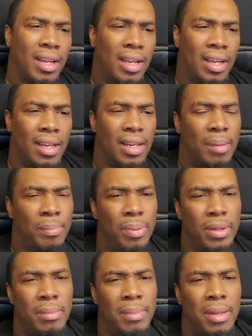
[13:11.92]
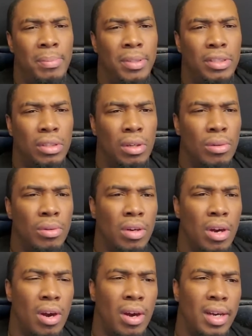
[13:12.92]
And put him in a patrol
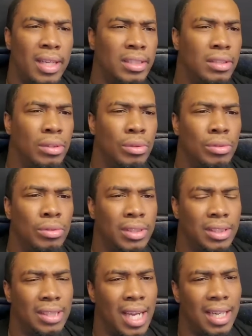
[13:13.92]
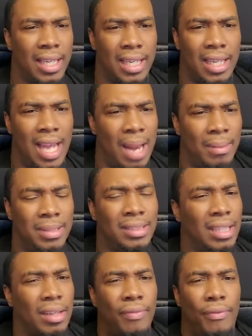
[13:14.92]
car. It's dudes just trying to get out. It's
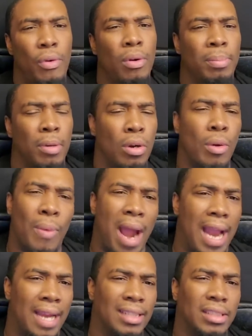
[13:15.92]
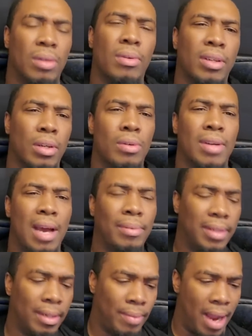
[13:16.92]
like a full-blown riot that's going on
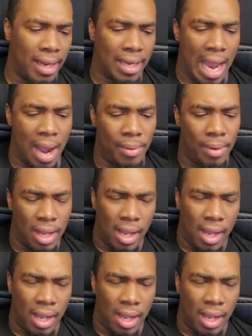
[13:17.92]
out there right now.